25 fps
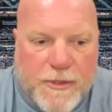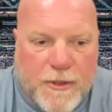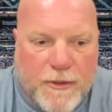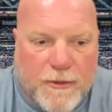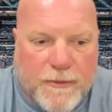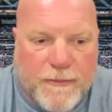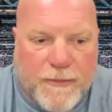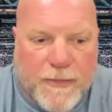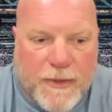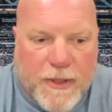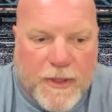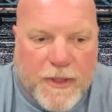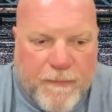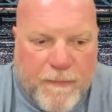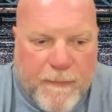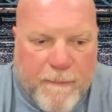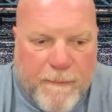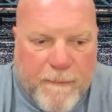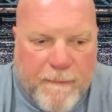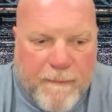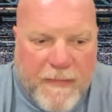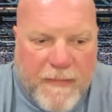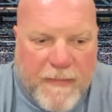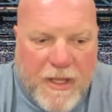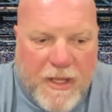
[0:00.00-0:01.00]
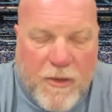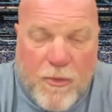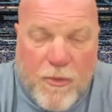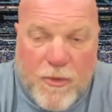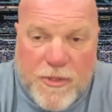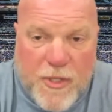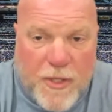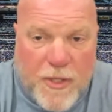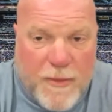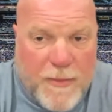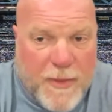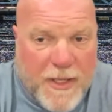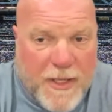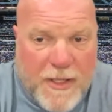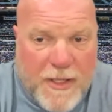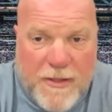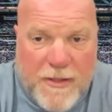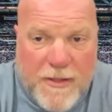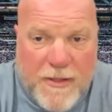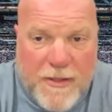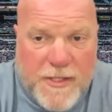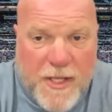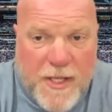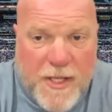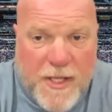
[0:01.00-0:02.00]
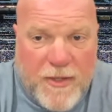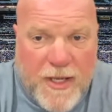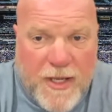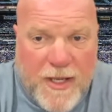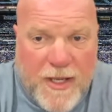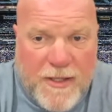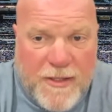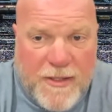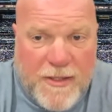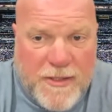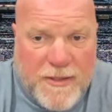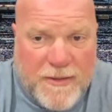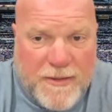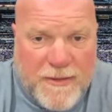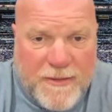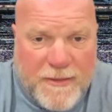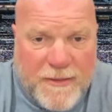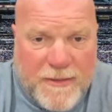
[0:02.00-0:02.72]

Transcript: So you want to talk about any of these other guys?